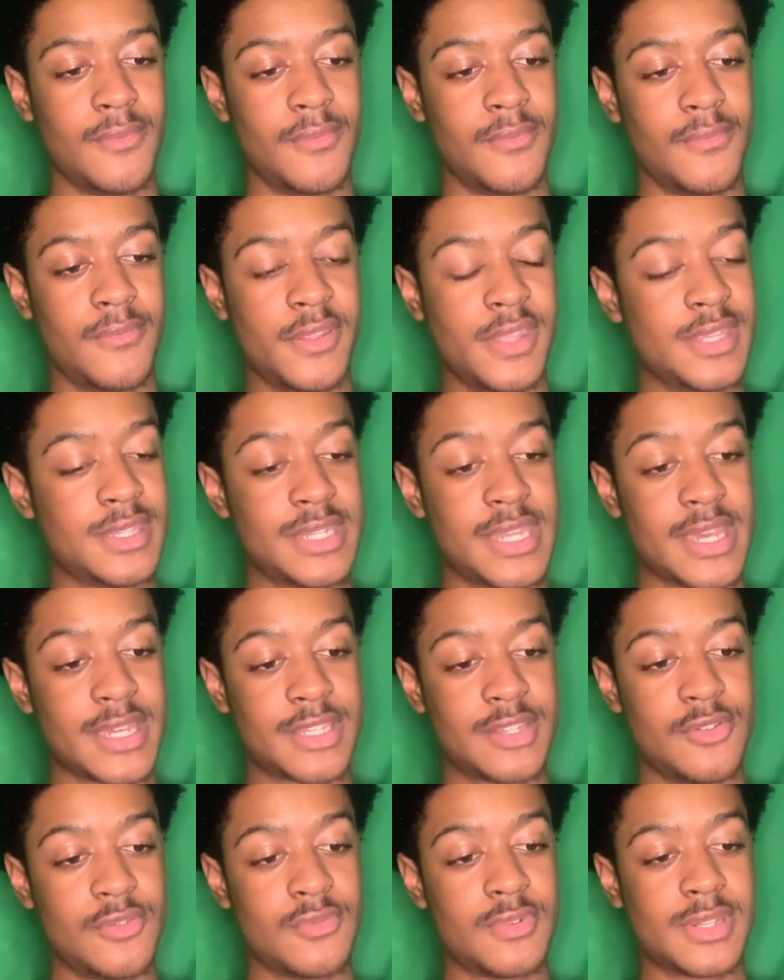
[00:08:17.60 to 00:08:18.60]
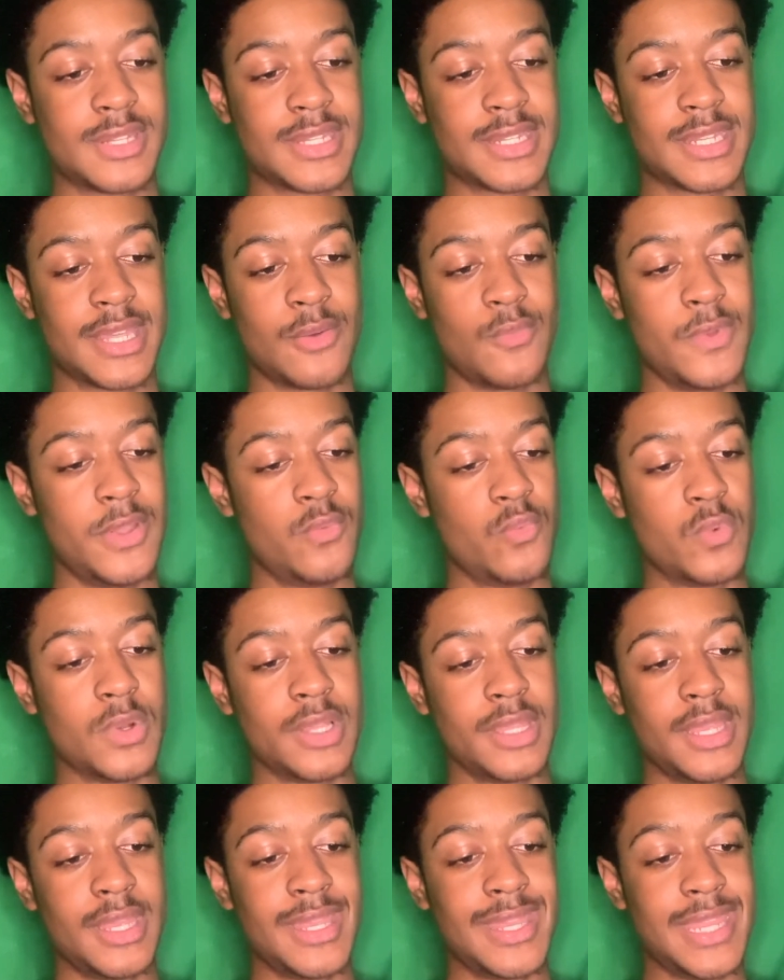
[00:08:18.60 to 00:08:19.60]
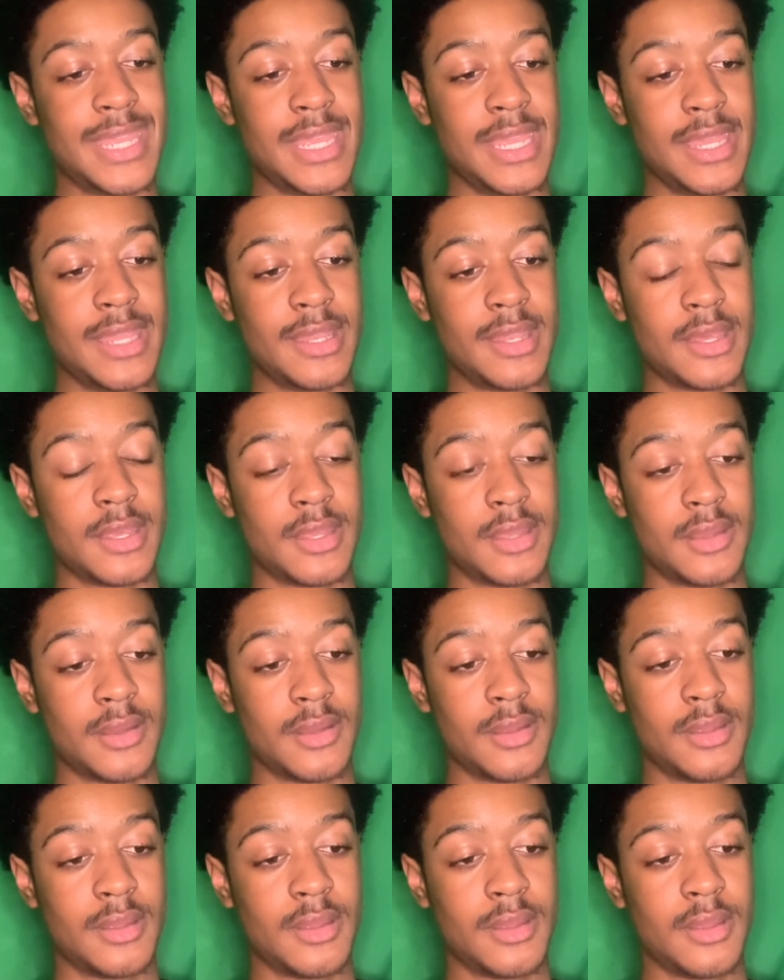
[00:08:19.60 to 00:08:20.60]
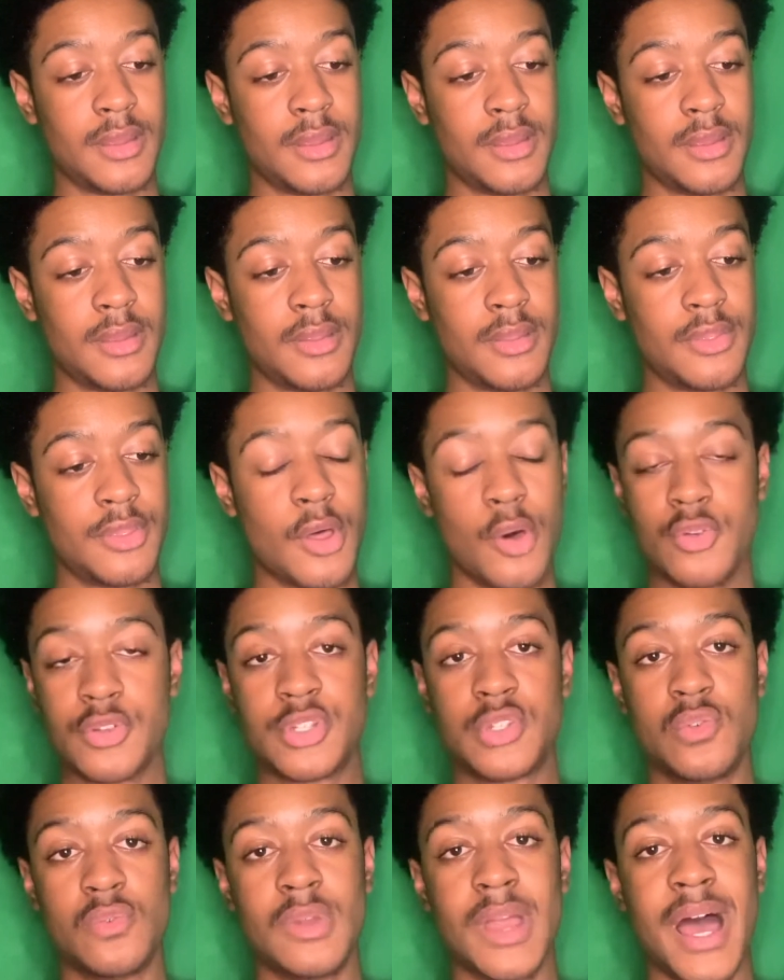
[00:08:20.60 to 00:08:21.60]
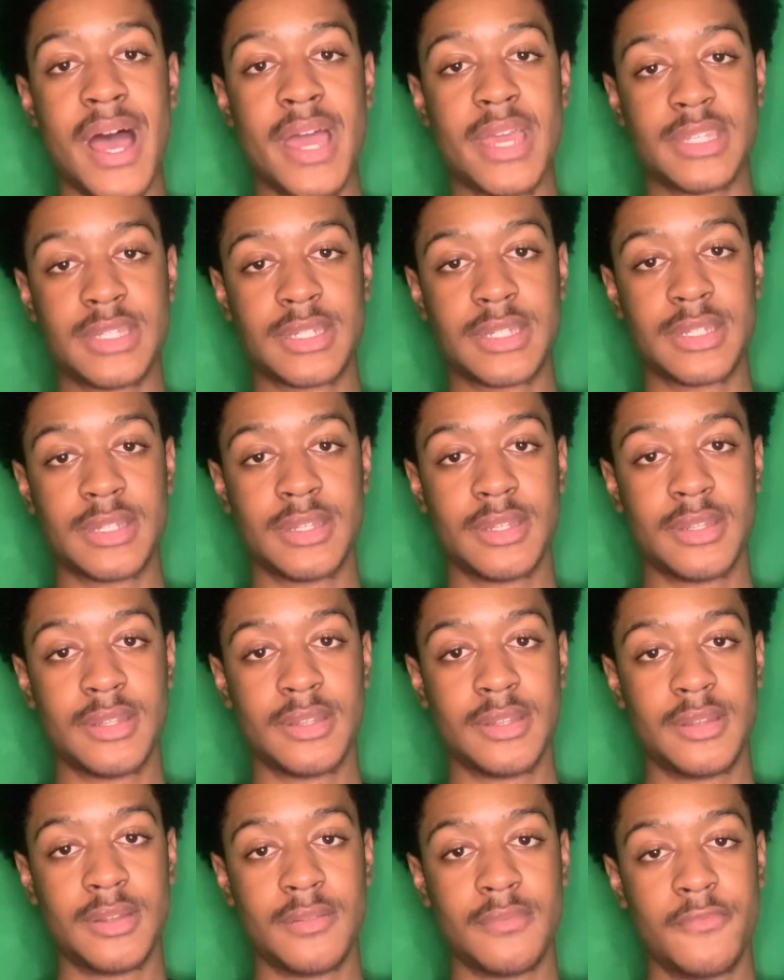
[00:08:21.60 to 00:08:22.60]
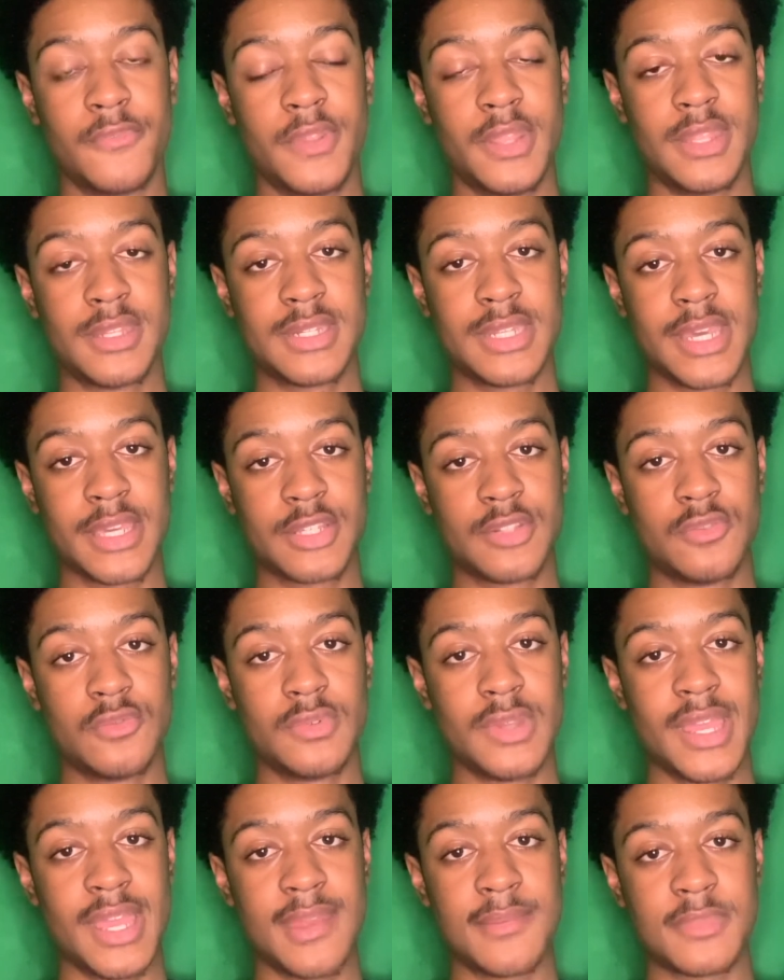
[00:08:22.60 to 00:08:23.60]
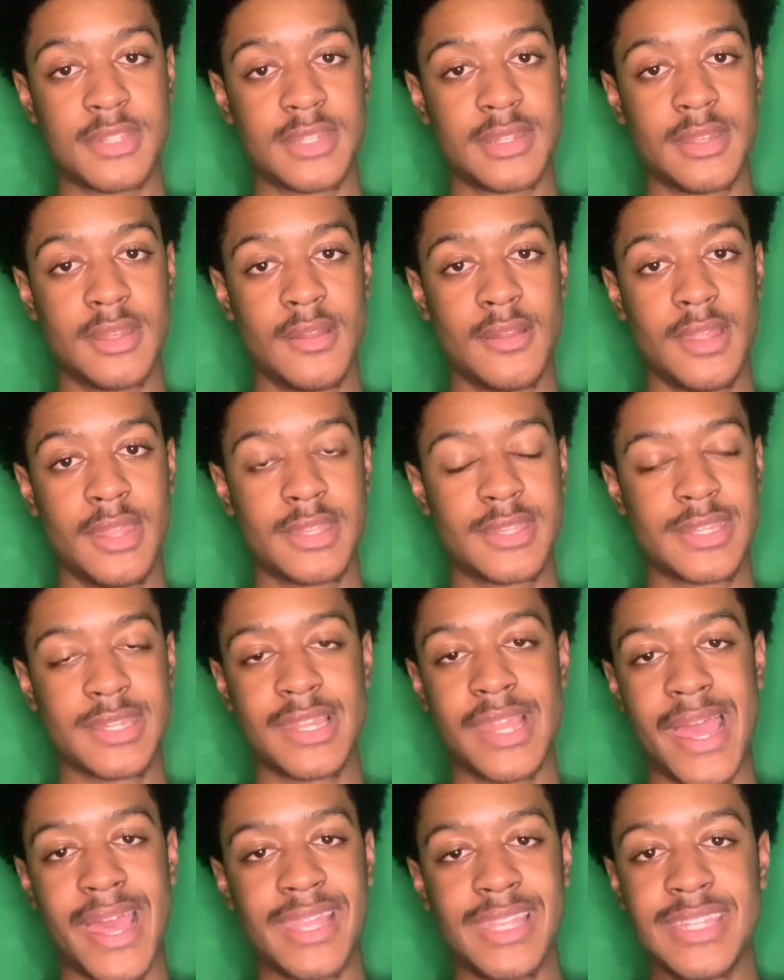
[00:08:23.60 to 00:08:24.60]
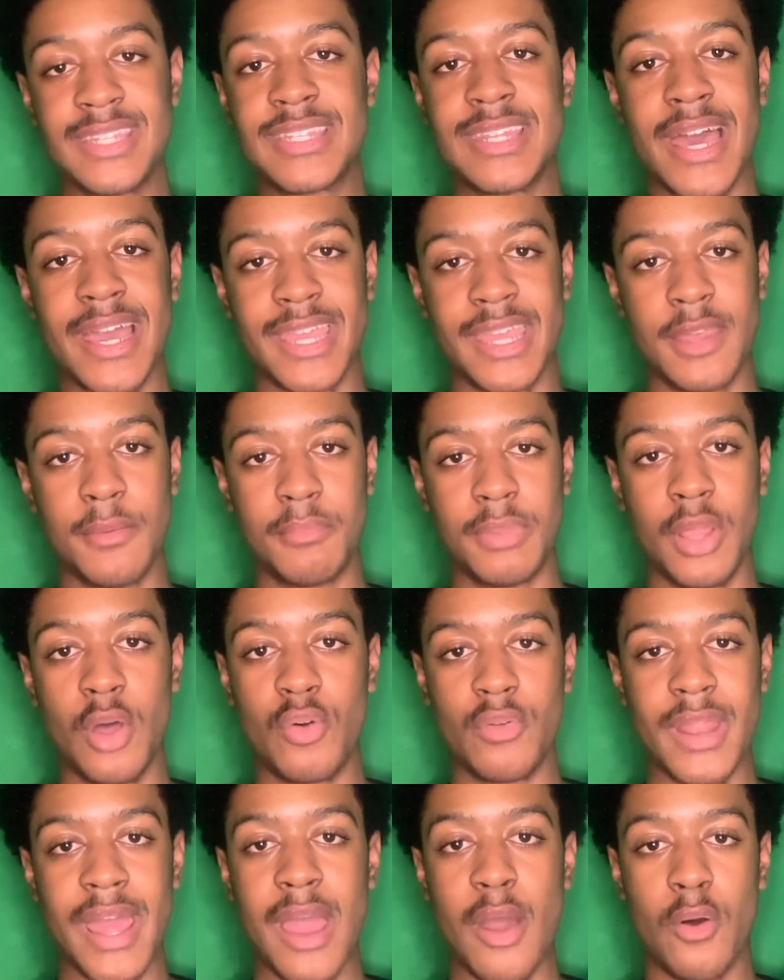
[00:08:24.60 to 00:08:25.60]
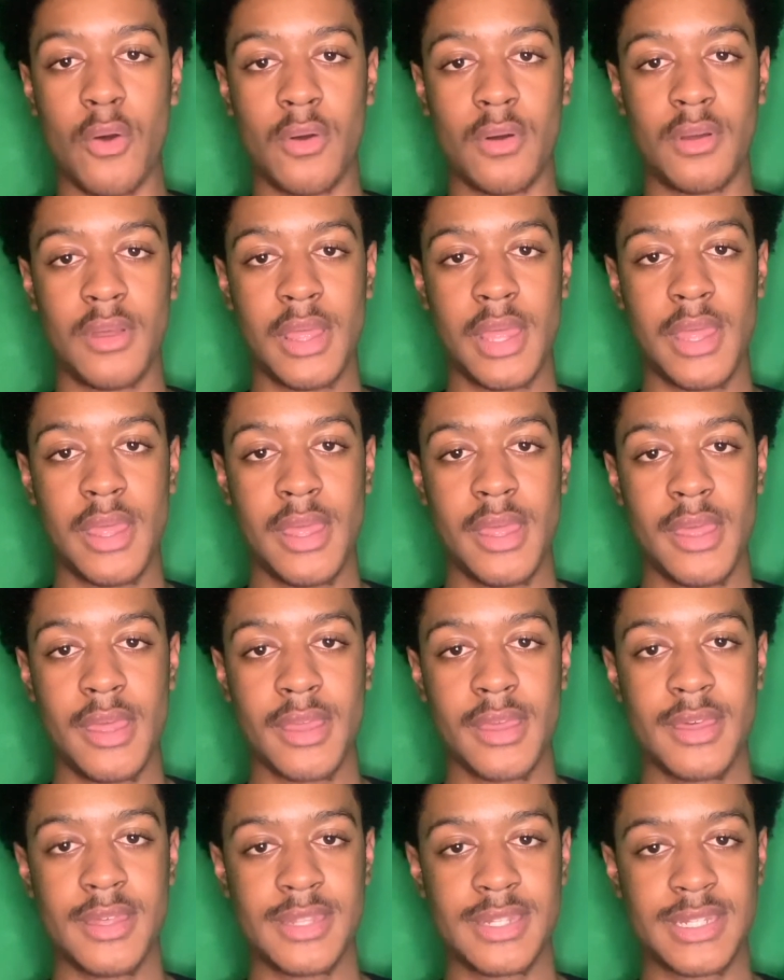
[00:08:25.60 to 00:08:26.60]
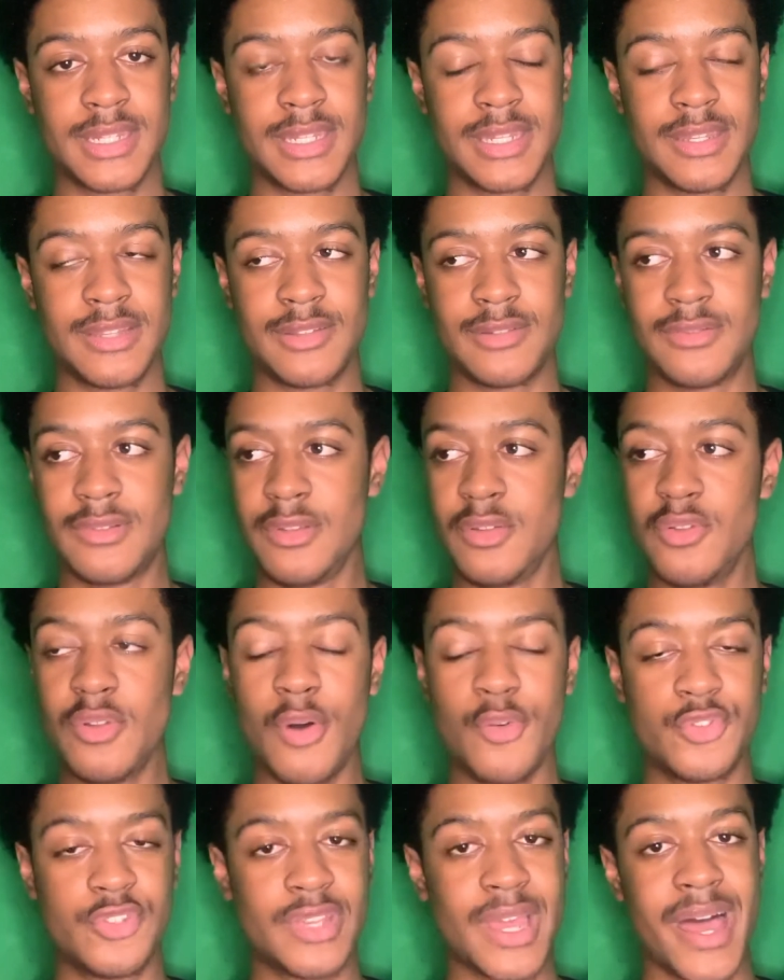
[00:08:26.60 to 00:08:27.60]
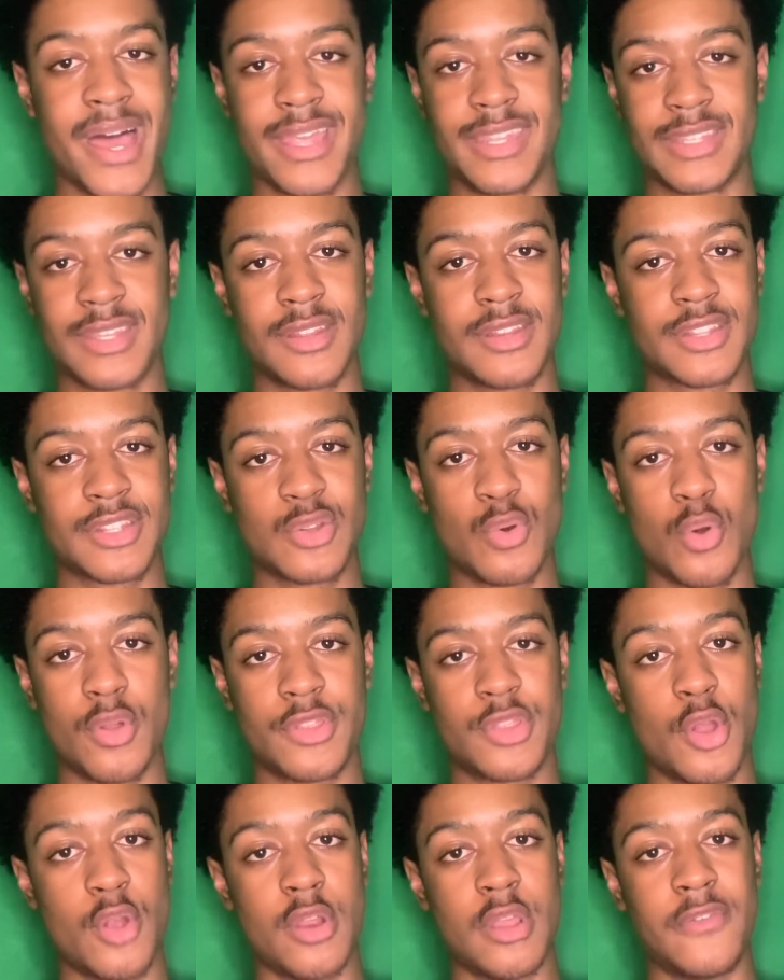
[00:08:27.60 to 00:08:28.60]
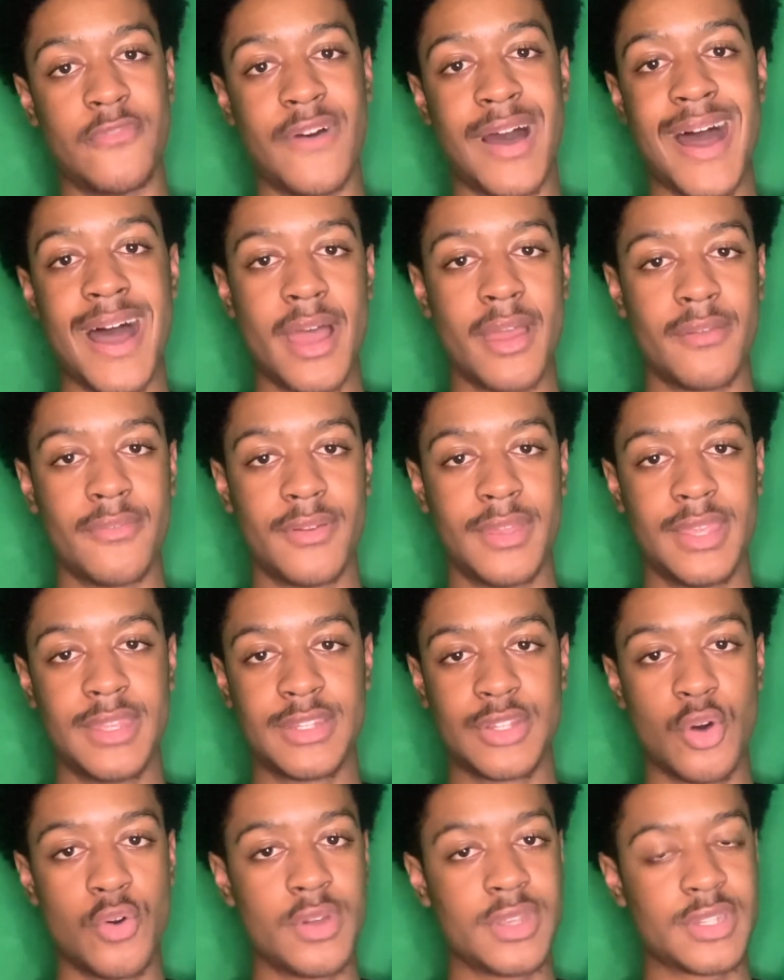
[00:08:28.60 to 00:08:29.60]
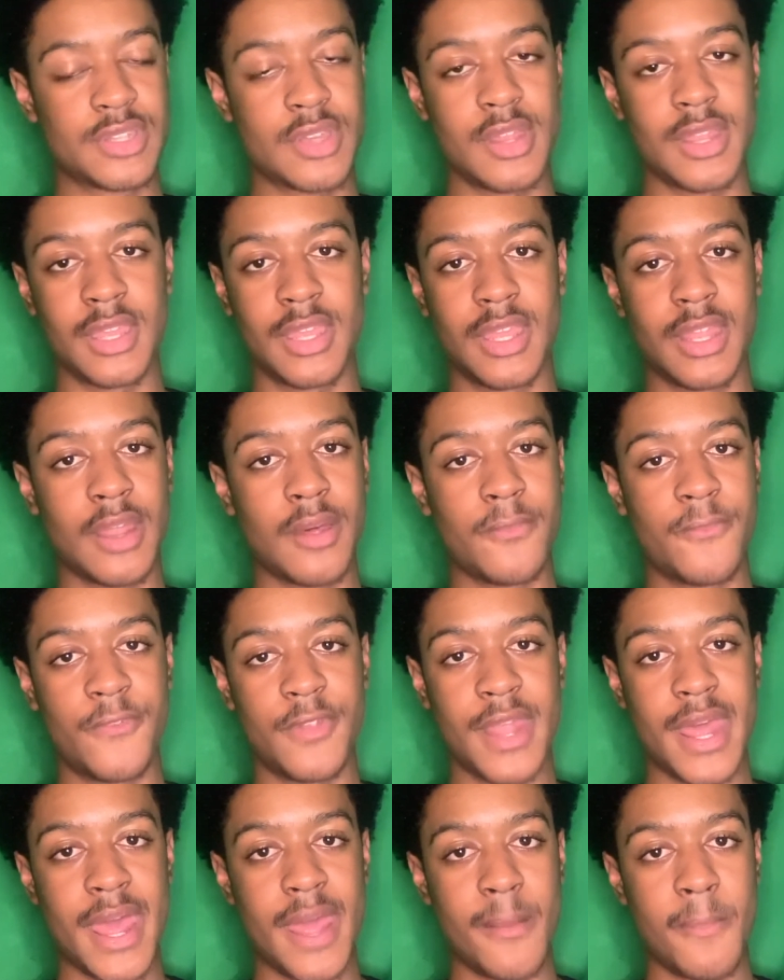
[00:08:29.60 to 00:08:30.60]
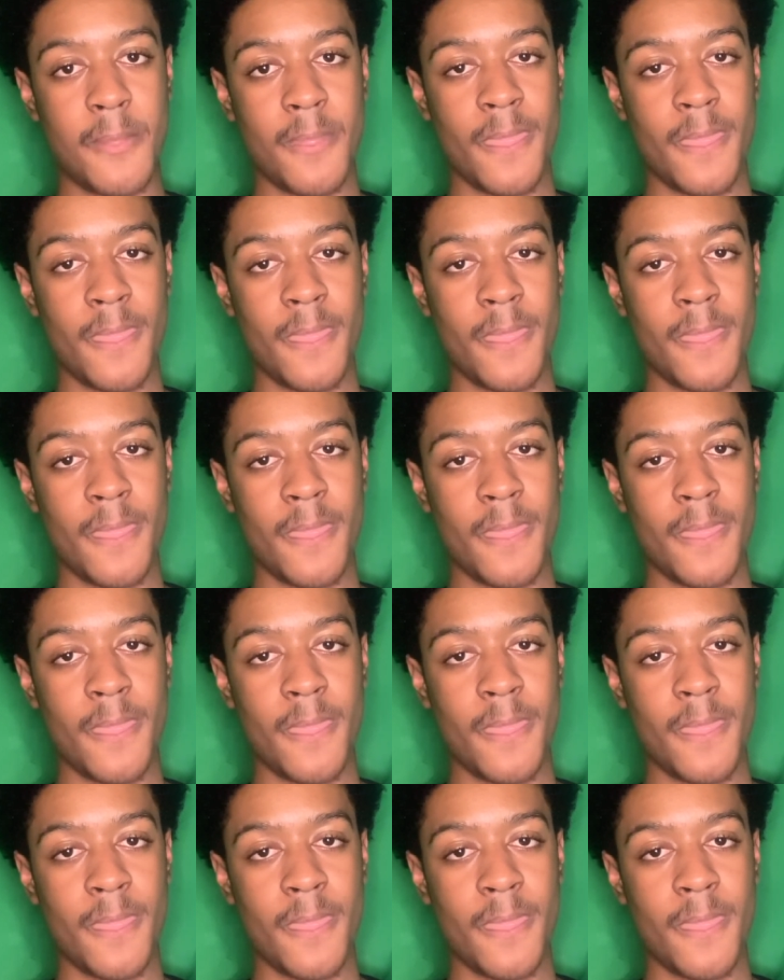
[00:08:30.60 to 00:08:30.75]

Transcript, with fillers: for these next two, because it's like we really need those two guys for these next two games to at least not get blown out, because you know Ja is going to score 35. He's always going to get up for that.